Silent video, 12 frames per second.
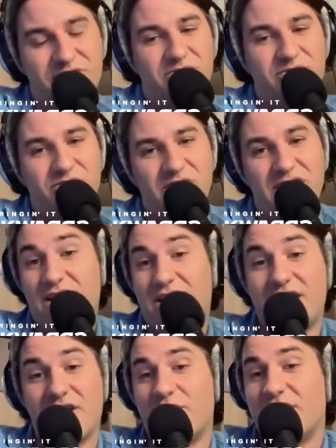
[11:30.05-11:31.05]
So, See,
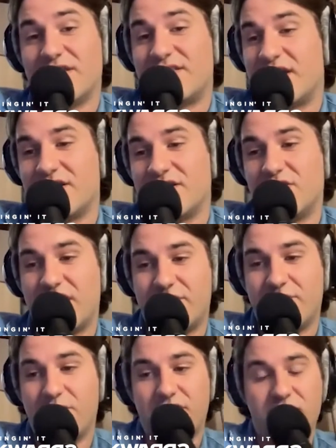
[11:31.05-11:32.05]
once you got to that I point,
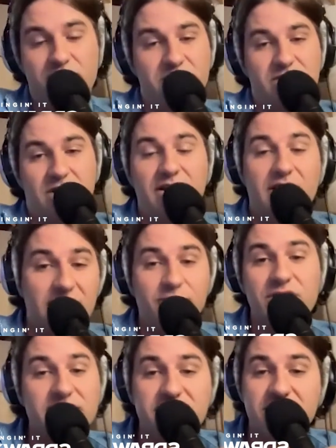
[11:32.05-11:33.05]
that without, I, I
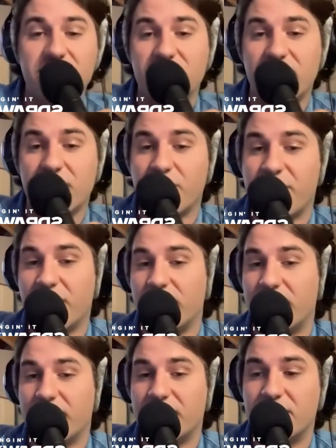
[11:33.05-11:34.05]
realized I could do that
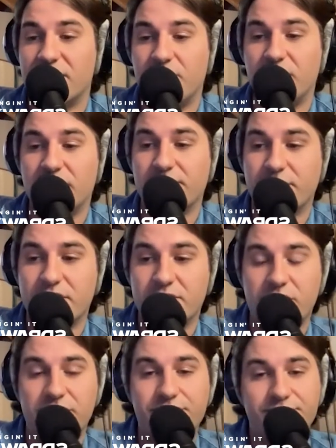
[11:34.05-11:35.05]
without academia as well.